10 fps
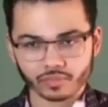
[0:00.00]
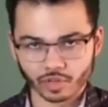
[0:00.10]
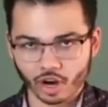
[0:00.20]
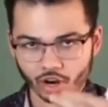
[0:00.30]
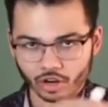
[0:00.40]

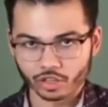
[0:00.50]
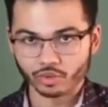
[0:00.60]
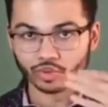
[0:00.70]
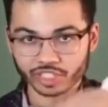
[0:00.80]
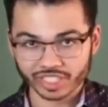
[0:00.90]
on the
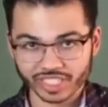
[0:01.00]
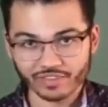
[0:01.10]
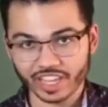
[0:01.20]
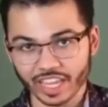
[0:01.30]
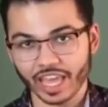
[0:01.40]

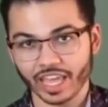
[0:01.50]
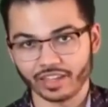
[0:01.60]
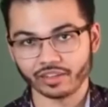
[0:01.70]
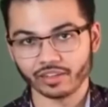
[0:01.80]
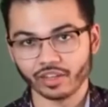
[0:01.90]
receiving
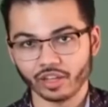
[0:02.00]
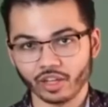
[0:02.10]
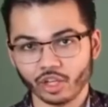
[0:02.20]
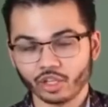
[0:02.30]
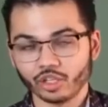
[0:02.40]
end,
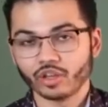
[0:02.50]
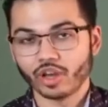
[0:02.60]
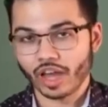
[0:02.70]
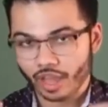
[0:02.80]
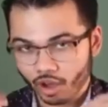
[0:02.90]

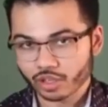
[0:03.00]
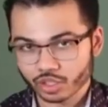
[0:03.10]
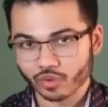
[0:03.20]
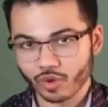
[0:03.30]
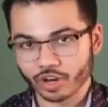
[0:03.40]
I
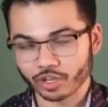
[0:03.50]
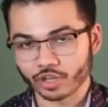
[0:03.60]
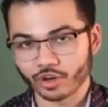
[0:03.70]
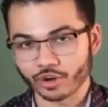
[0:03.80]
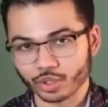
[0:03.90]
also want to
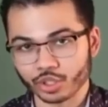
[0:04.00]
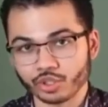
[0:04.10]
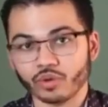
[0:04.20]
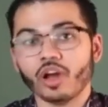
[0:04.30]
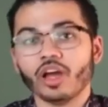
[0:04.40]
encourage you.